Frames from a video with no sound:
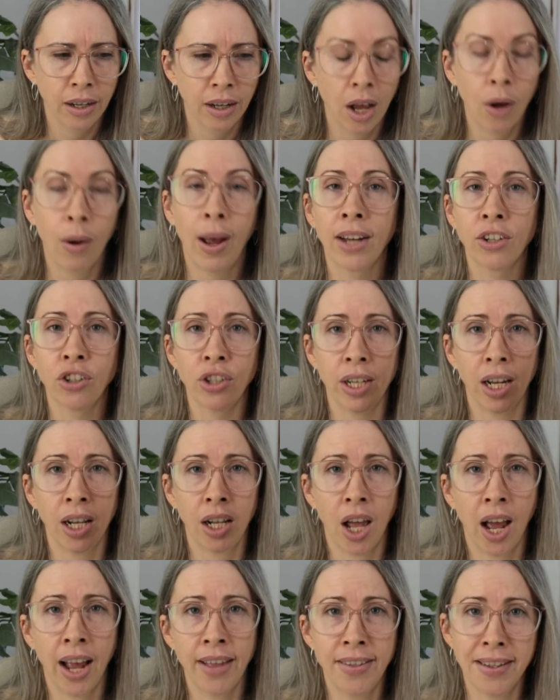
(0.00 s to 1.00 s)
Oh, actually I
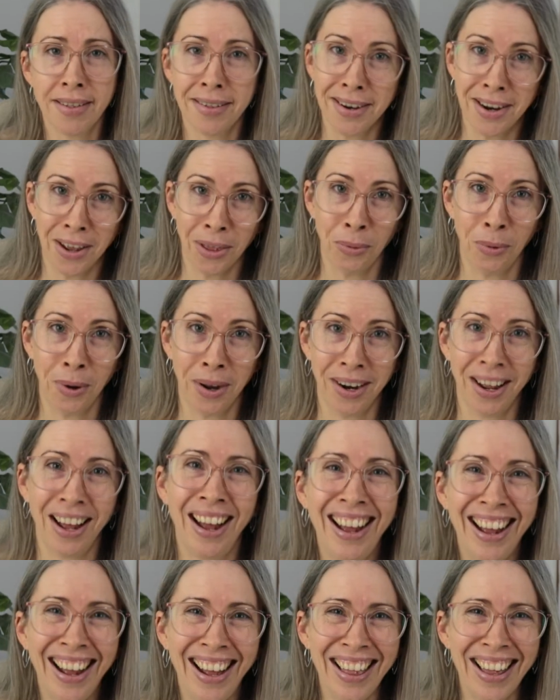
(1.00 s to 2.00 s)
lied, there's another one.
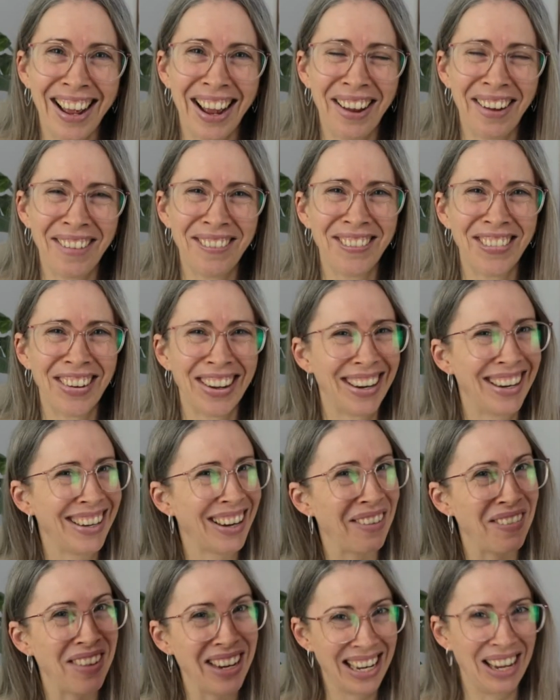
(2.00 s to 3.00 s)
I'm
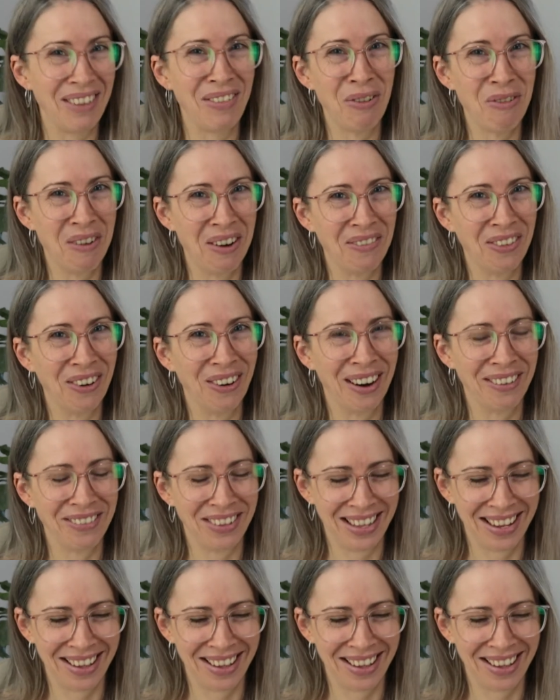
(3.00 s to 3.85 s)
gonna give you one more after